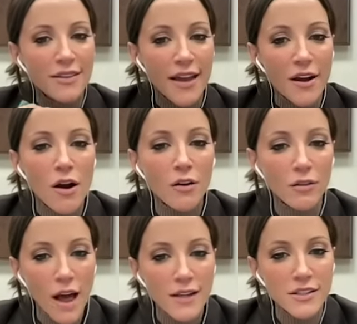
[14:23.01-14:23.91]
There are
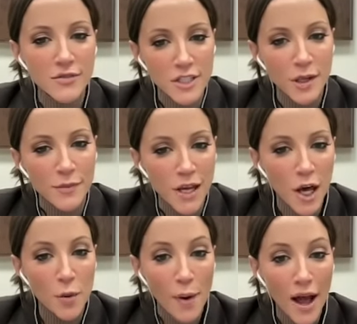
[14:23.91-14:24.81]
lots of teams
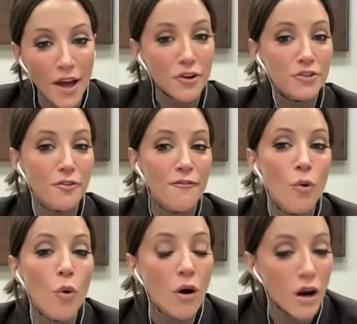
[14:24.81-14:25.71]
on the bye. There's
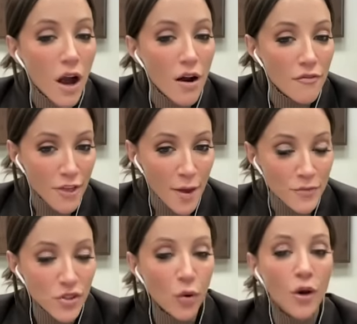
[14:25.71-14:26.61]
4 of them.
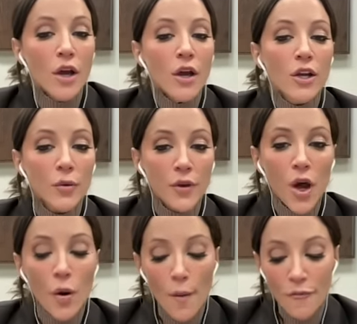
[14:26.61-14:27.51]
So here we go.
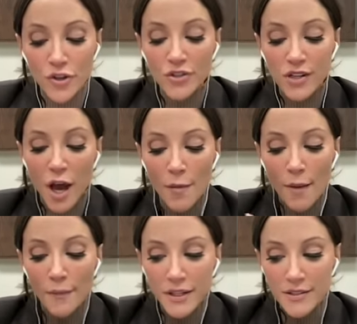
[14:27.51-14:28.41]
Up first,
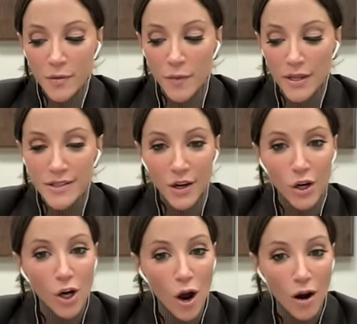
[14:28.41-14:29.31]
I'm going to submit Derek
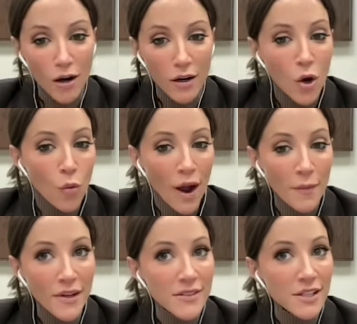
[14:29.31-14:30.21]
Carr. Why?
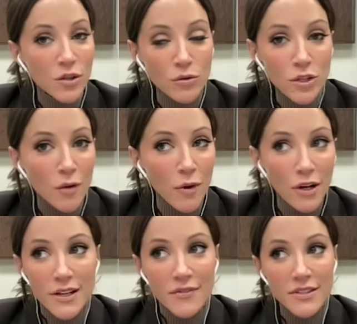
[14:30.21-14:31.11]
Because I told y'all Mark
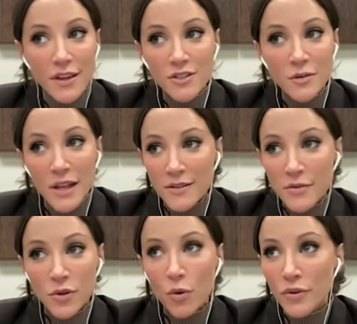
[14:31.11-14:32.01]
Davis loved him, and that's how
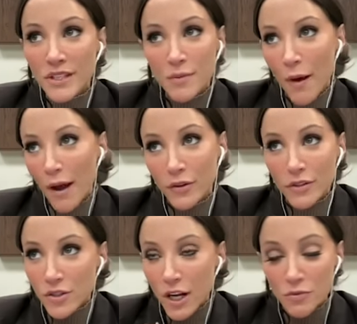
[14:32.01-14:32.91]
this whole thing spiraled,
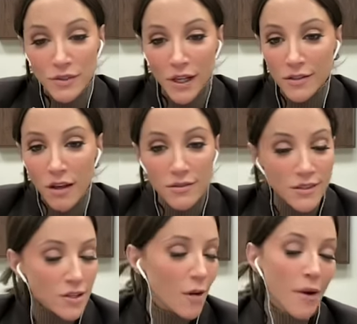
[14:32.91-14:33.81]
and Josh McDaniels lost his
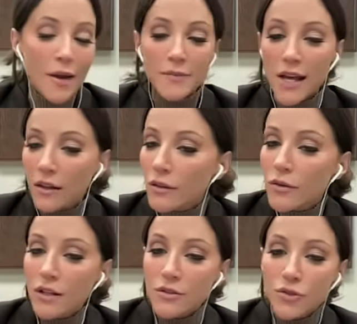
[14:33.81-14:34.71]
job. I am telling you
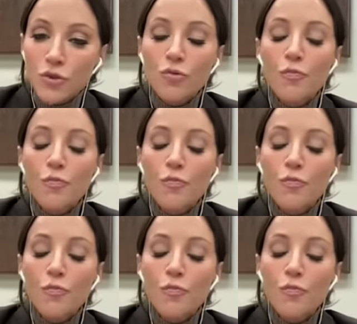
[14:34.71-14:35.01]
that's the truth.